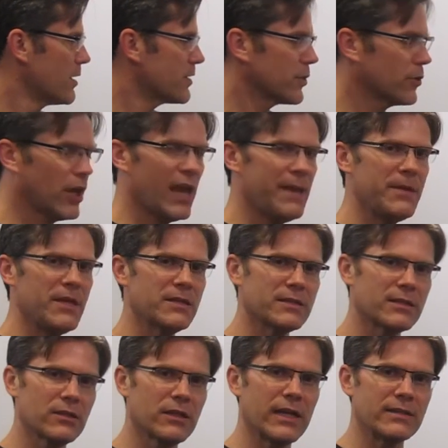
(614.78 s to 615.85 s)
So K-means
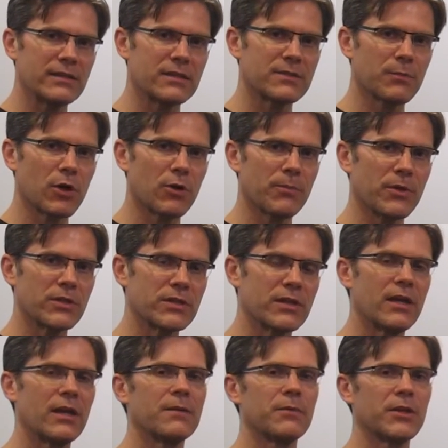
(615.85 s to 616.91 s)
still has its
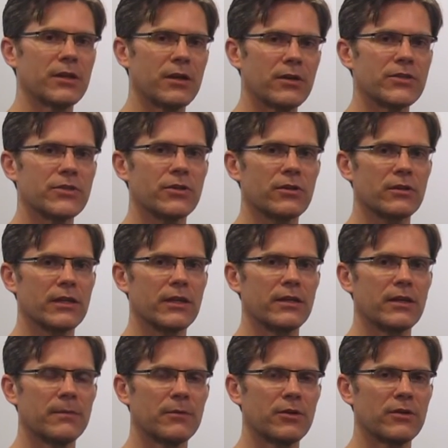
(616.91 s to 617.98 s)
purpose, but there are certainly a
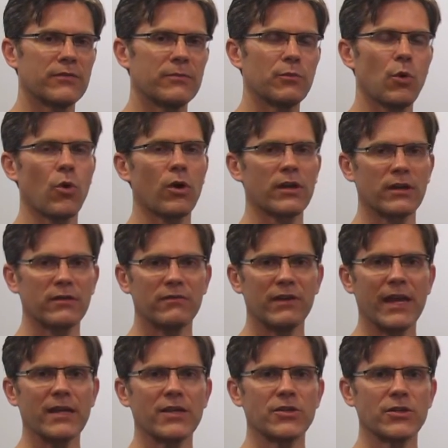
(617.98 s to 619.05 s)
number of important
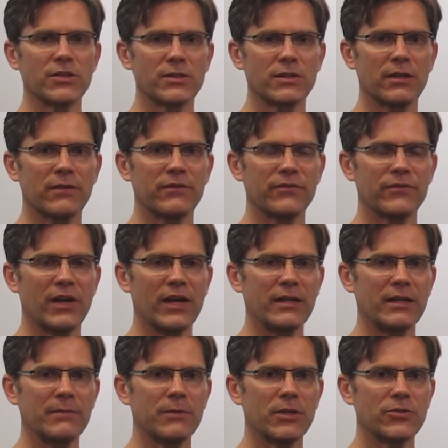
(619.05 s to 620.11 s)
advantages of the
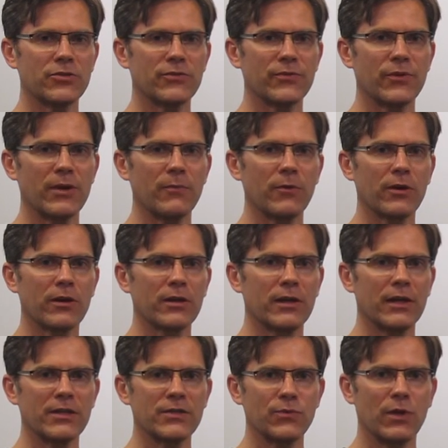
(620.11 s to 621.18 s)
finite mixture framework
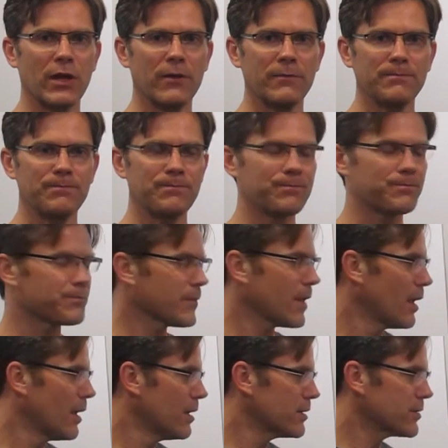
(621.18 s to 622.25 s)
as well.
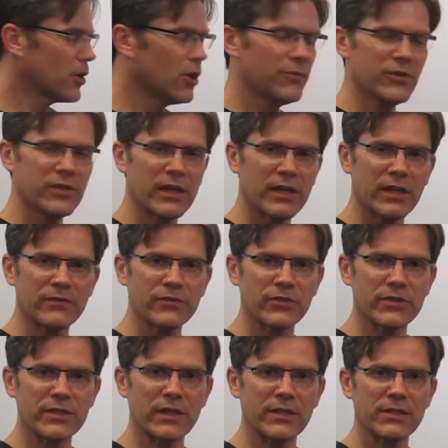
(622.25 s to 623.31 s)
So hopefully that gives you
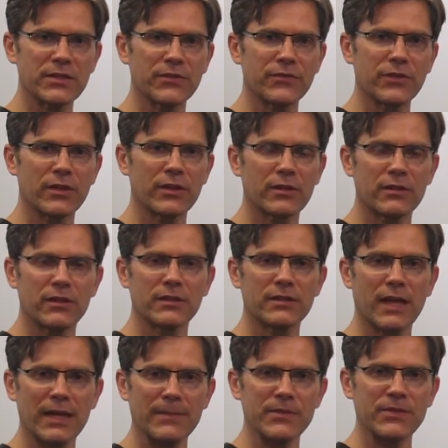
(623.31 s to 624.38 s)
a sense of the
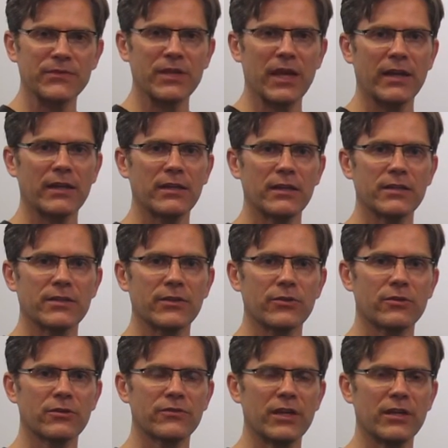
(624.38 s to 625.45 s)
types of techniques that
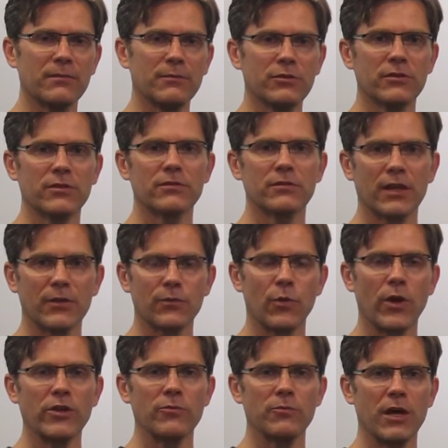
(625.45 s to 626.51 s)
are available and
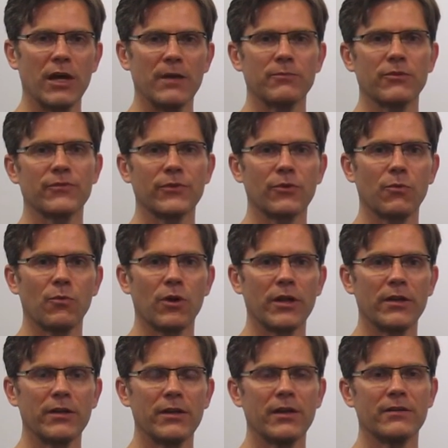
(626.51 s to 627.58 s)
when you might prefer
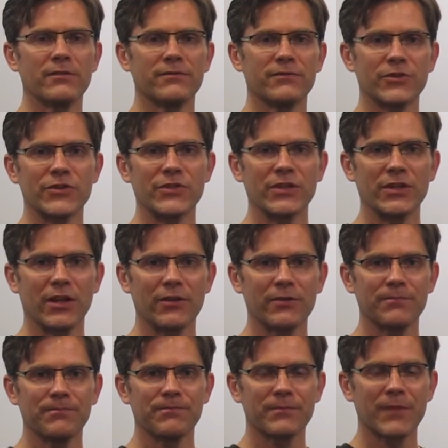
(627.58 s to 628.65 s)
one versus another.
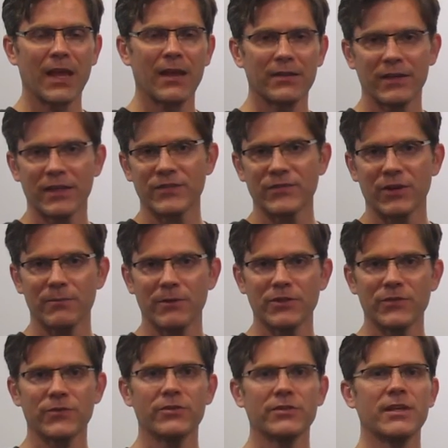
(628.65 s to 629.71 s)
Thanks very much for your